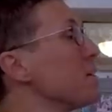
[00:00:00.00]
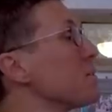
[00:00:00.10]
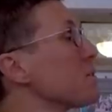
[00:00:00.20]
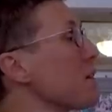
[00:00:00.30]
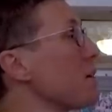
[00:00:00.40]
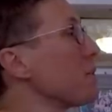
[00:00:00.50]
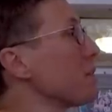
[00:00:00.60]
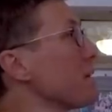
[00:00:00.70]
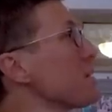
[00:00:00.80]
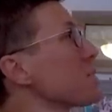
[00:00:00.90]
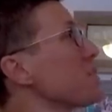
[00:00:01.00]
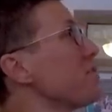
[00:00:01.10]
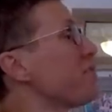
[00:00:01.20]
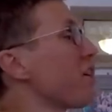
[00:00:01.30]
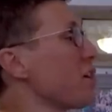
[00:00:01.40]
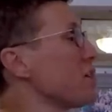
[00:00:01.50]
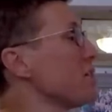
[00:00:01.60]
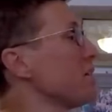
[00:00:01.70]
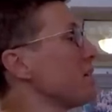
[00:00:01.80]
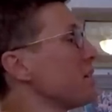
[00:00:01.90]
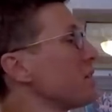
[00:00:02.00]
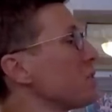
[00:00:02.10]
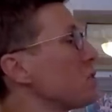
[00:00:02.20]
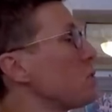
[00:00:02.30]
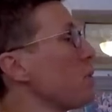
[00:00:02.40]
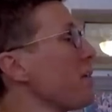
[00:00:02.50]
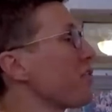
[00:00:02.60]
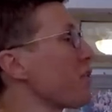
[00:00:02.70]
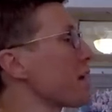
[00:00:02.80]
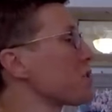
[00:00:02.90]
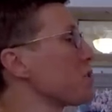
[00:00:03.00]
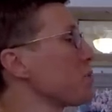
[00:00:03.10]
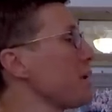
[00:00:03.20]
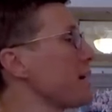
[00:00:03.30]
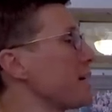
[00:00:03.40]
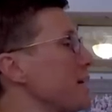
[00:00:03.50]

So let's convert to a fractional rig.